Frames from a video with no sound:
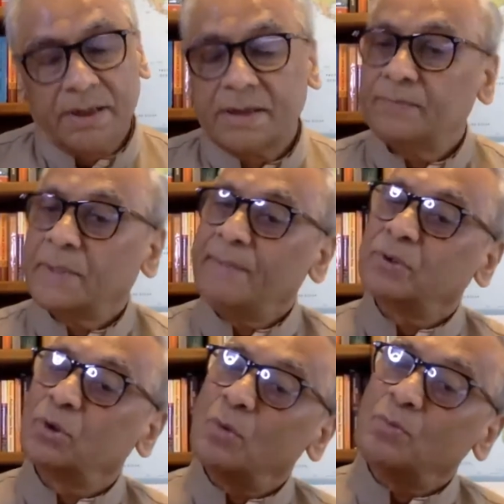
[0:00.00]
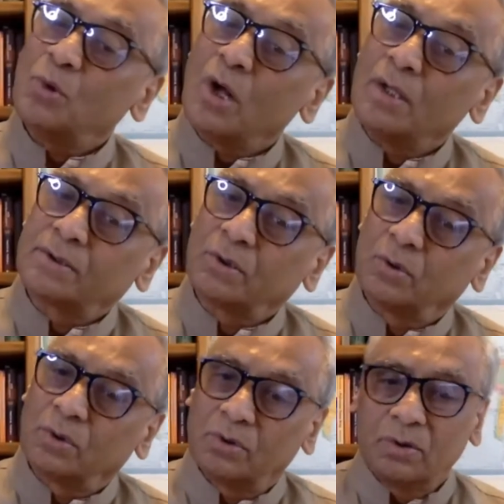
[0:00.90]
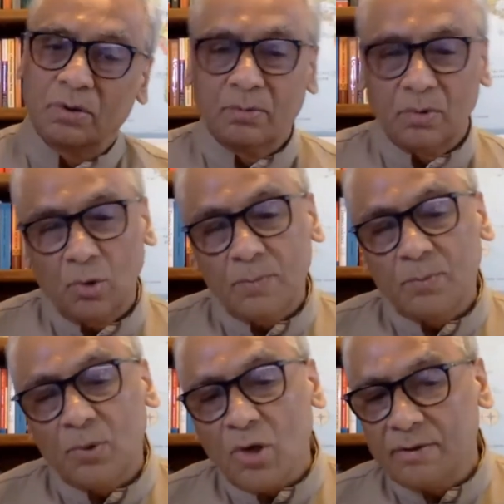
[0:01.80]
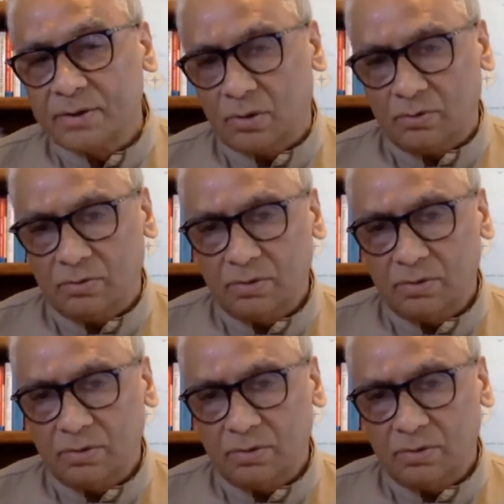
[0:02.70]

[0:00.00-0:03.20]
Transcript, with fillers: sometimes no mood also, good mood also.